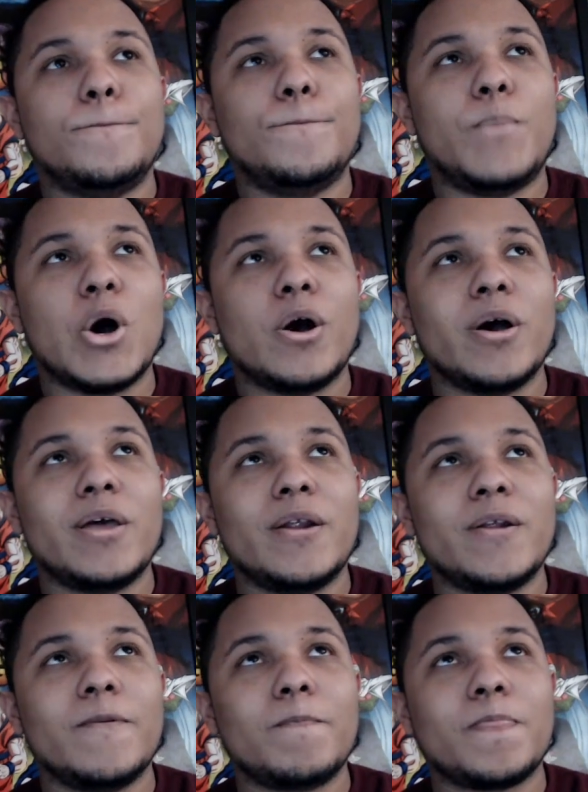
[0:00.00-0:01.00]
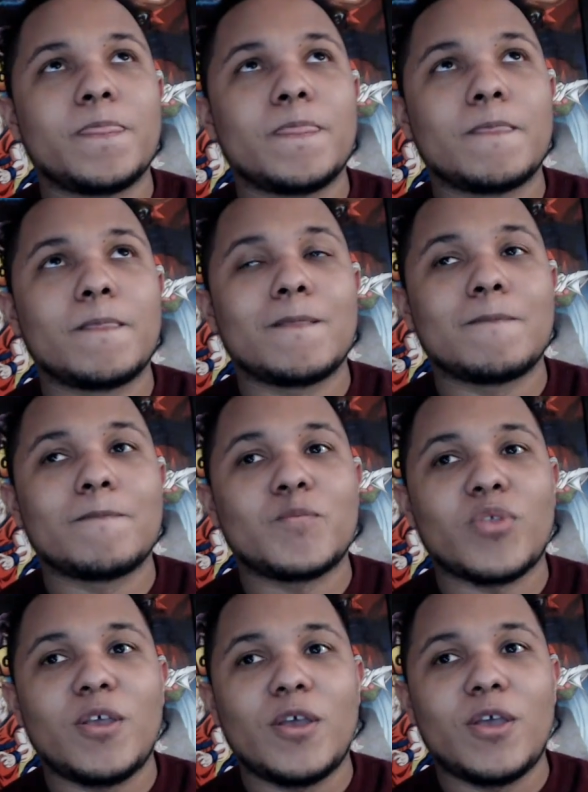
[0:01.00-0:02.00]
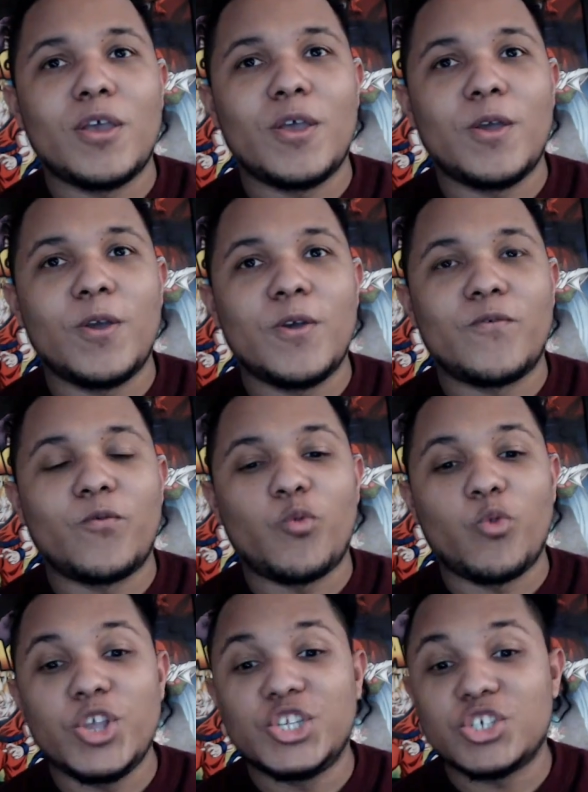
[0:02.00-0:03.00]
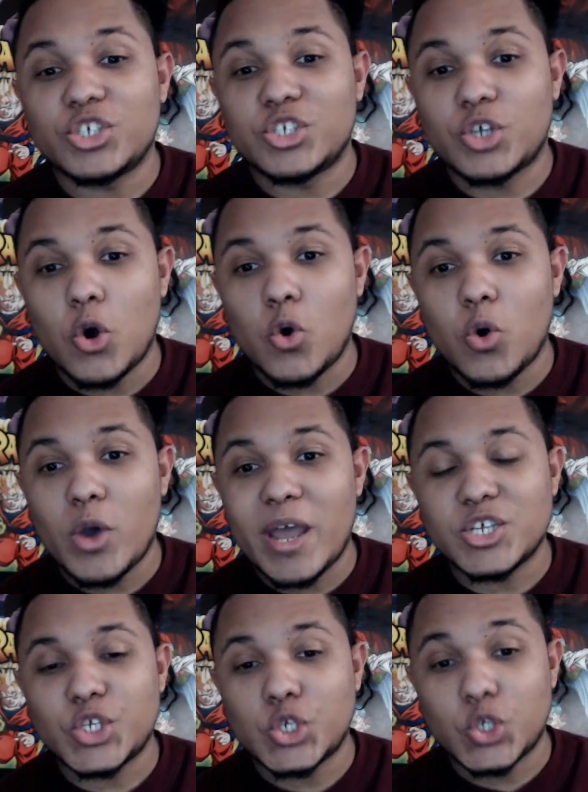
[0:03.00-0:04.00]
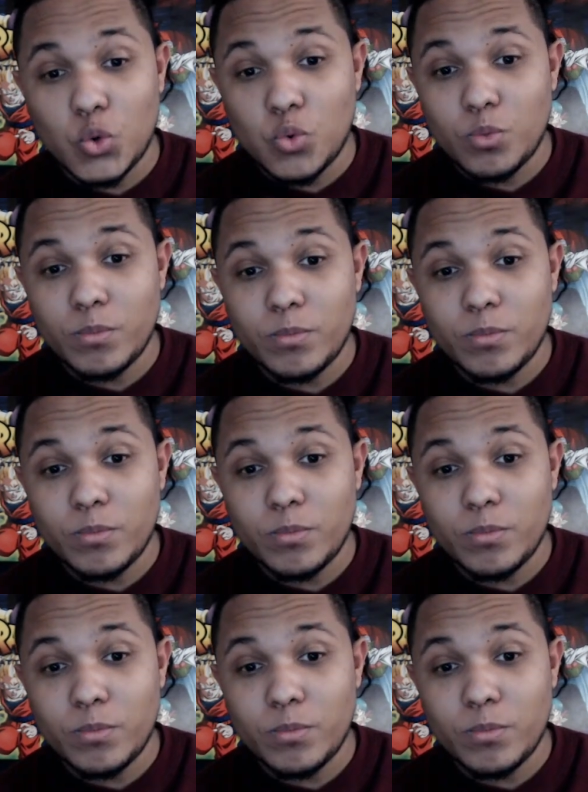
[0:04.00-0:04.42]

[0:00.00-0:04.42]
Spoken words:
But if we just go and assume